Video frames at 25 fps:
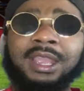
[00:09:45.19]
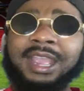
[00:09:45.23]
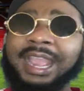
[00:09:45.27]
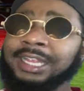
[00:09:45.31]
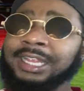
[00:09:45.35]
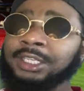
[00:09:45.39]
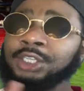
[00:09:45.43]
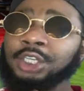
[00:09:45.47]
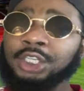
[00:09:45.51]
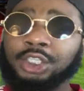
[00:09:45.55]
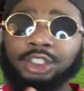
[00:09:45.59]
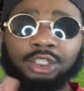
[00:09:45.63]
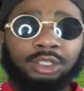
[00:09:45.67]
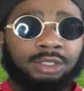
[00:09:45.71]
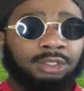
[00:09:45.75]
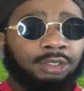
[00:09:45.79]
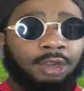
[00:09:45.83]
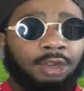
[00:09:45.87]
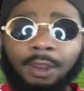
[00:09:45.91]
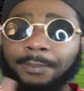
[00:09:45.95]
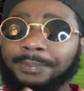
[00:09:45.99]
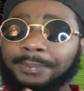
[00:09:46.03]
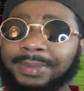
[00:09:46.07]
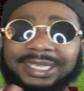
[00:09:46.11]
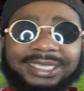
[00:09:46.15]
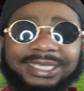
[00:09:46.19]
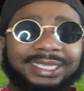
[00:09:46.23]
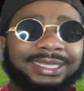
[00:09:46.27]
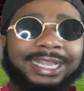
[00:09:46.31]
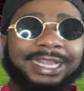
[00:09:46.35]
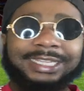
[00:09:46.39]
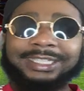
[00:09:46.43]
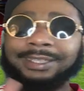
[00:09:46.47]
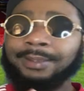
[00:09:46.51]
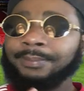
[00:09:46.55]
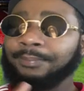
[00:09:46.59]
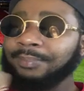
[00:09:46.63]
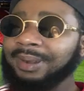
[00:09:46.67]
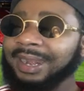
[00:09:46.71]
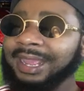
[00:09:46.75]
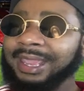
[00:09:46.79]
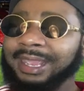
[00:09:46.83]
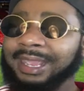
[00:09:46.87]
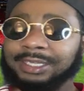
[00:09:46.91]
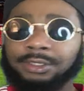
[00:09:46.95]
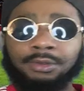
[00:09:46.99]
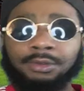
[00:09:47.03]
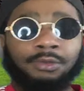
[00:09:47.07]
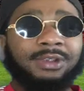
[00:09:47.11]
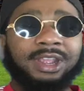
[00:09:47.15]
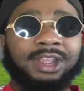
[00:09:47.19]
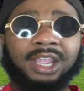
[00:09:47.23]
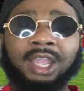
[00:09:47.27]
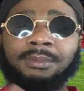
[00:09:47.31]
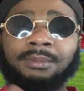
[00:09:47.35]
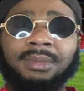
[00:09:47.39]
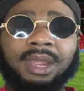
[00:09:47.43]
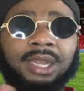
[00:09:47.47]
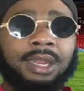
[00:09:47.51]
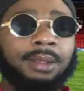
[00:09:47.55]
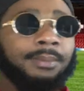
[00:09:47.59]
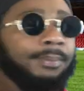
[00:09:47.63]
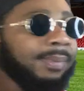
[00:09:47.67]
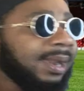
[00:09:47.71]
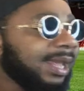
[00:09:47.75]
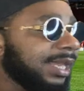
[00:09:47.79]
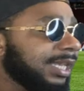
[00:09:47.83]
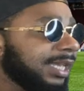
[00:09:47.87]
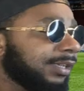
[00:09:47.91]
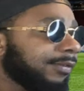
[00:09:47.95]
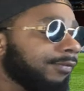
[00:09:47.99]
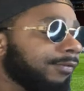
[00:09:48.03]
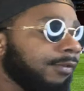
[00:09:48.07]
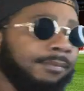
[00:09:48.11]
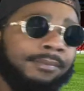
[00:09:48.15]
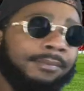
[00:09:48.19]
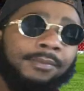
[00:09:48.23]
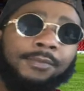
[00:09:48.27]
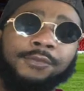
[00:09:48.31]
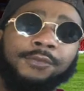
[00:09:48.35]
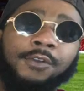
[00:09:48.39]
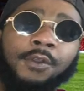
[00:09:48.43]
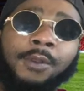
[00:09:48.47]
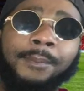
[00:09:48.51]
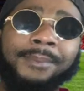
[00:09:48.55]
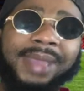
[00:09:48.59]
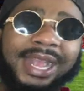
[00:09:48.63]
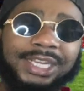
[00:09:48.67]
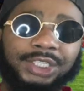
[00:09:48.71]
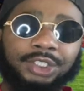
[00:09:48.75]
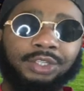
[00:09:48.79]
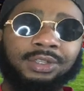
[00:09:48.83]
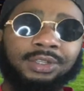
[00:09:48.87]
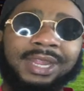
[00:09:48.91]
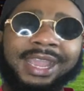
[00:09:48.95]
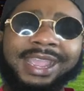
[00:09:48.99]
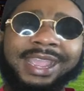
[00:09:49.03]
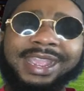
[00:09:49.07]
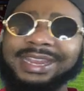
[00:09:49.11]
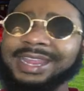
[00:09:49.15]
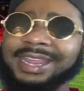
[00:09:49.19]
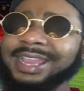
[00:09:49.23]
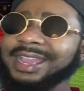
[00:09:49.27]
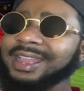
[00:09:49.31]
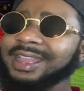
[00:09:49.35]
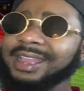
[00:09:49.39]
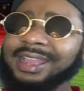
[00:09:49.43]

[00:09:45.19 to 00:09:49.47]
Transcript: and you should not be selecting players or recommending players for Manchester United.